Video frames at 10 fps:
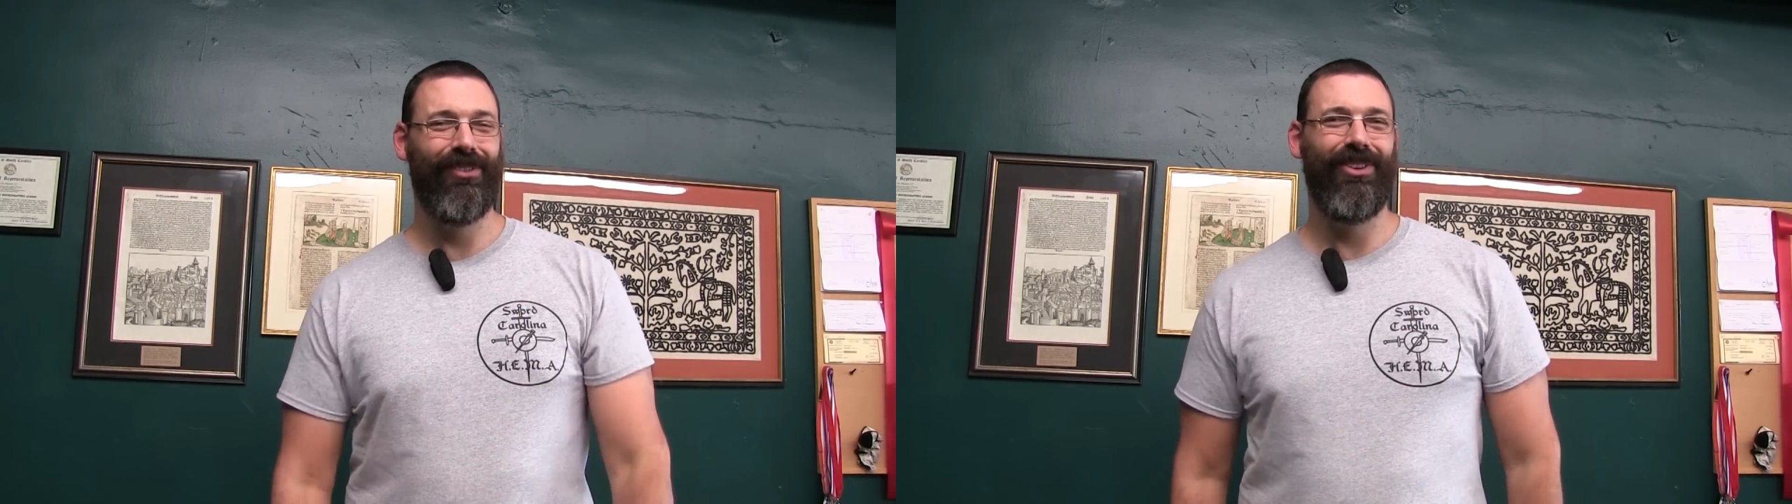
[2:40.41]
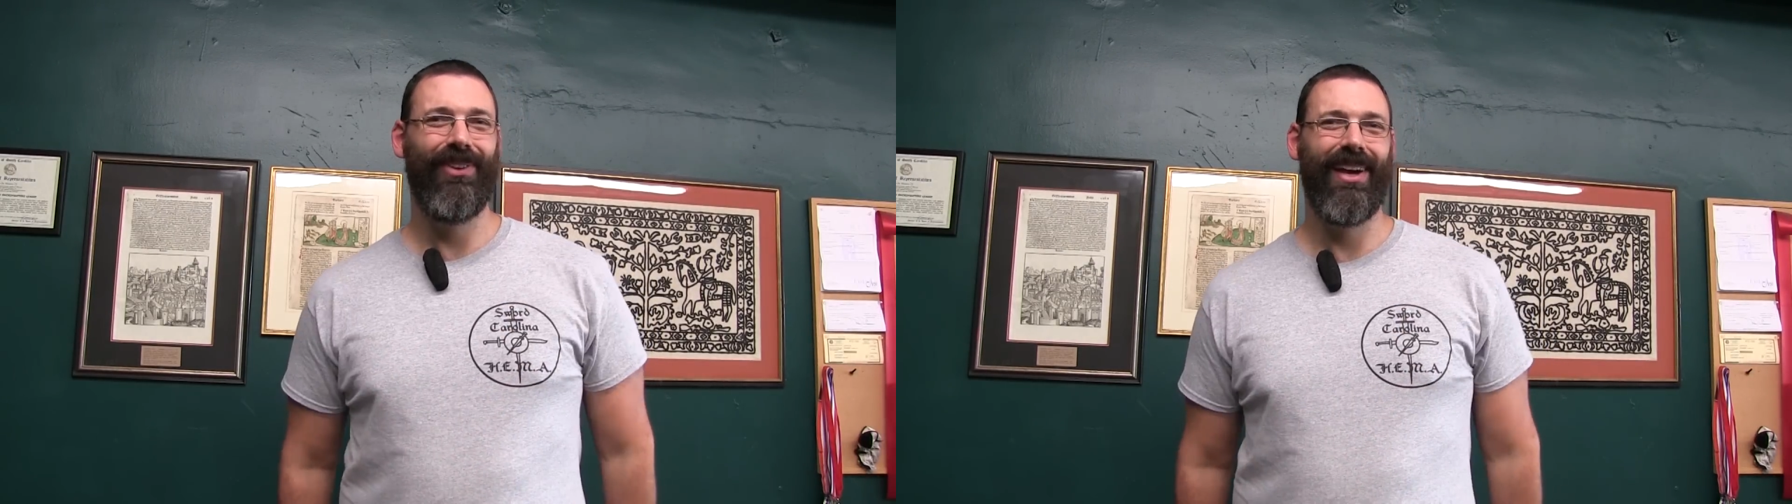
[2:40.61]

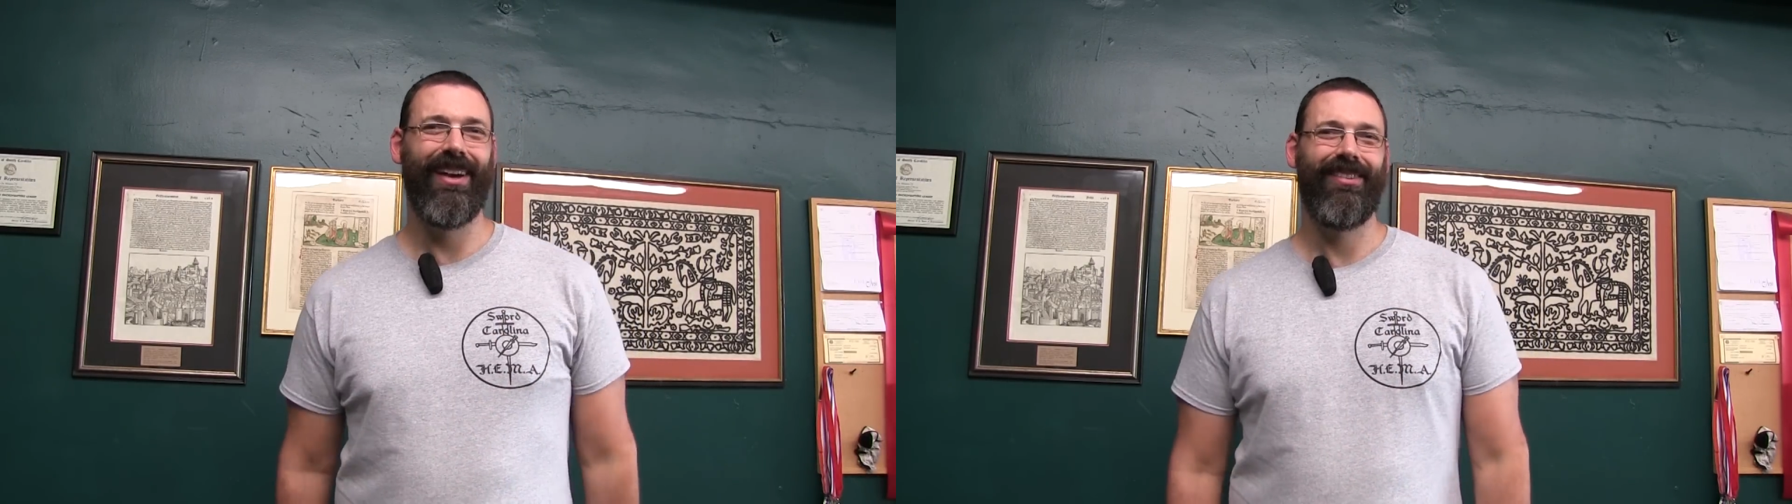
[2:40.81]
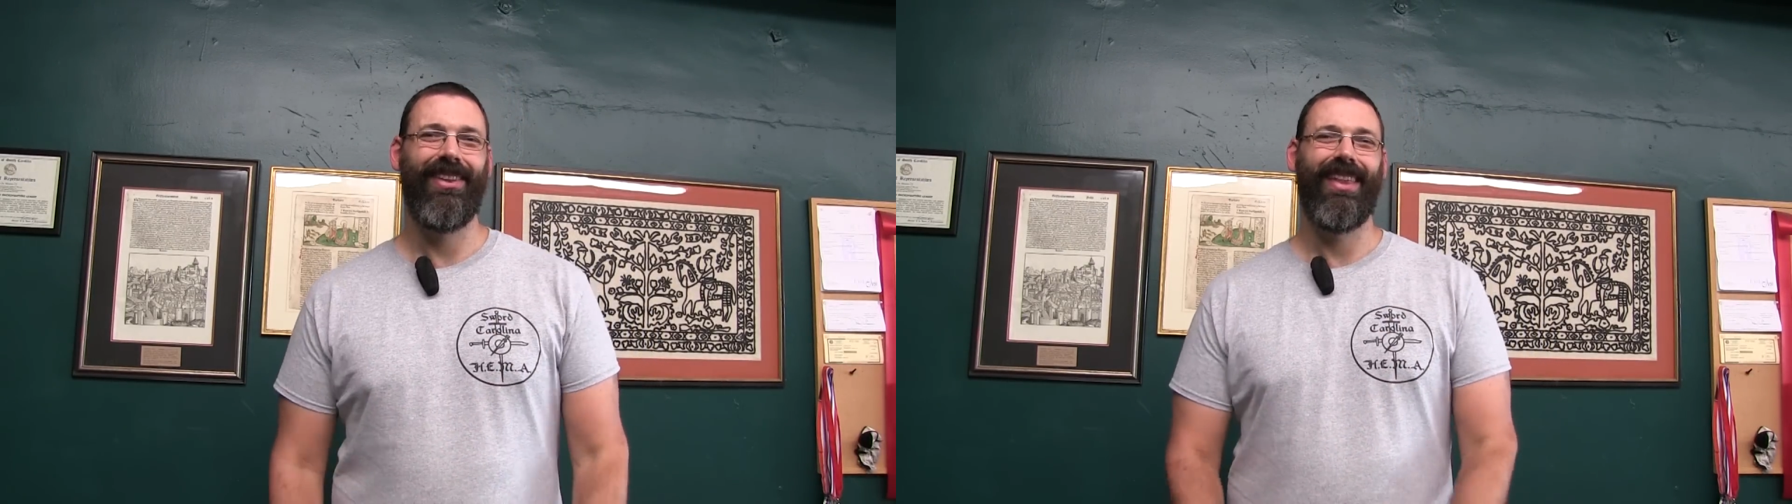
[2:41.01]
it to you
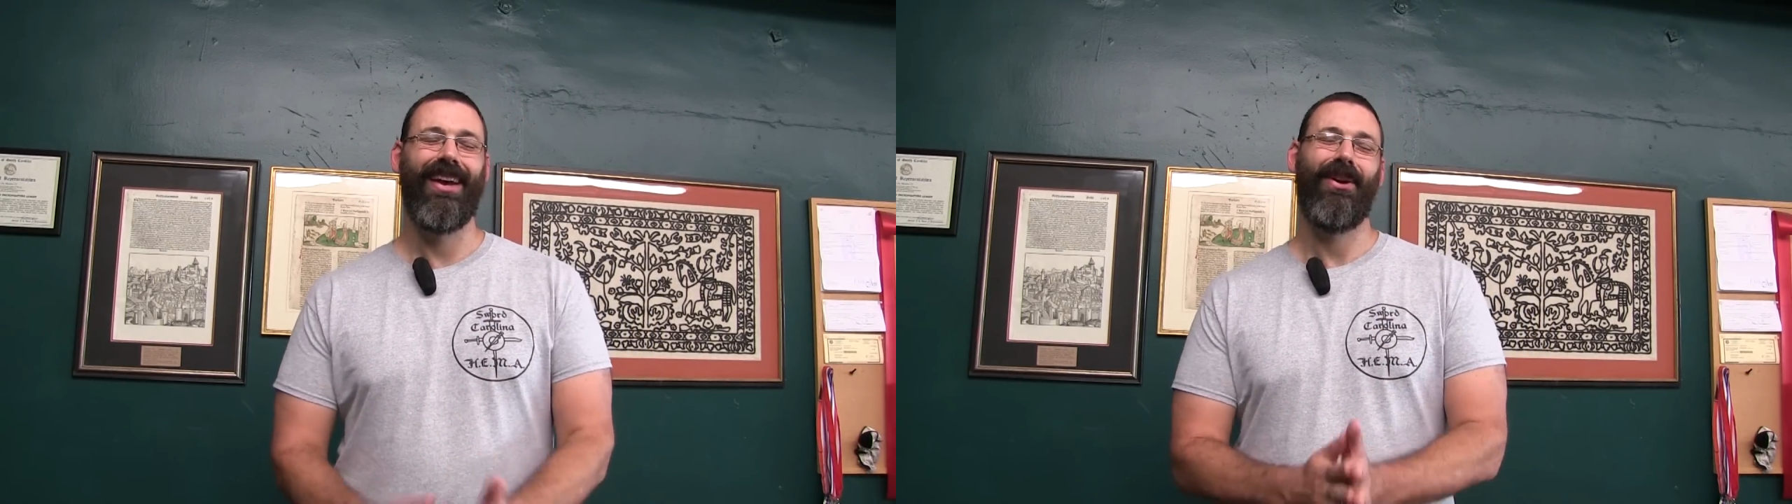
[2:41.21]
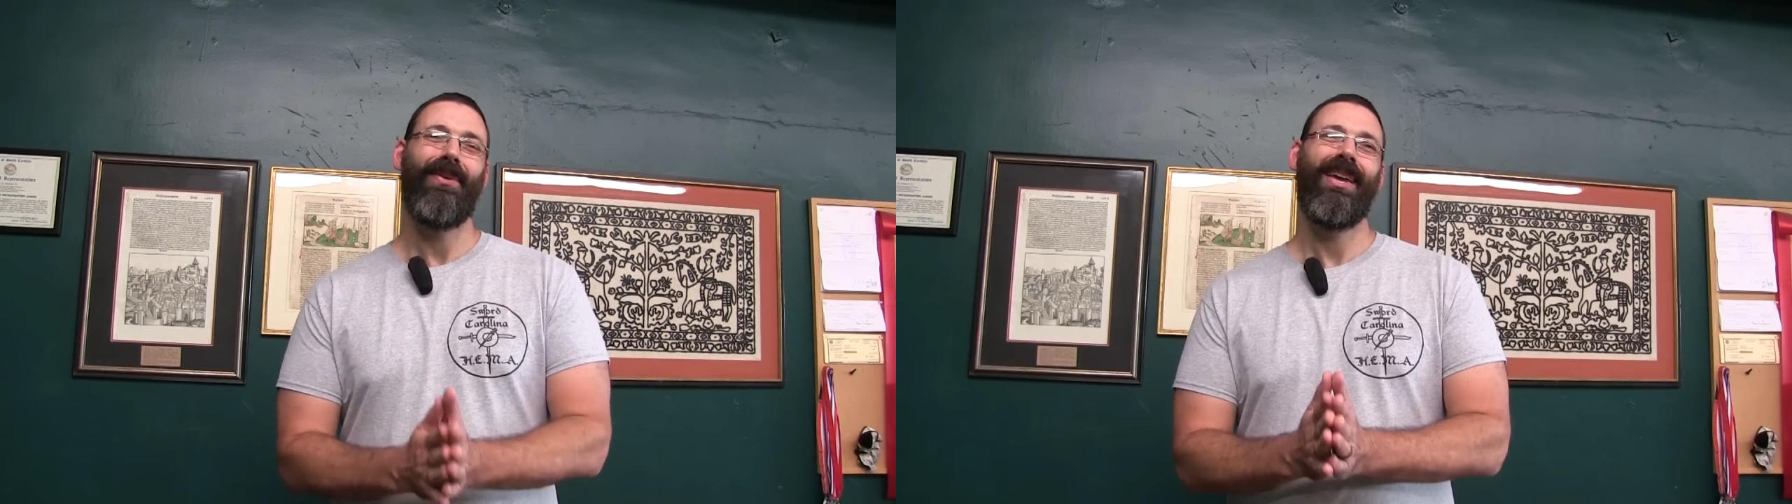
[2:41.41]
guys
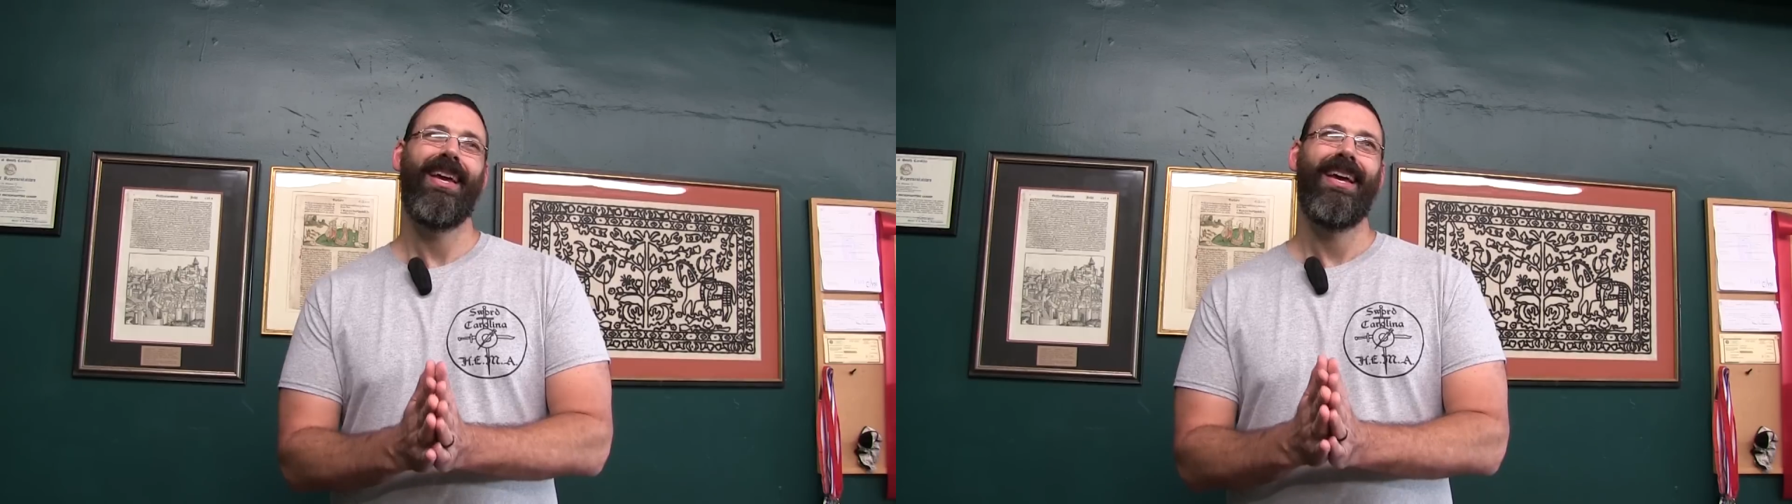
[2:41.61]
now.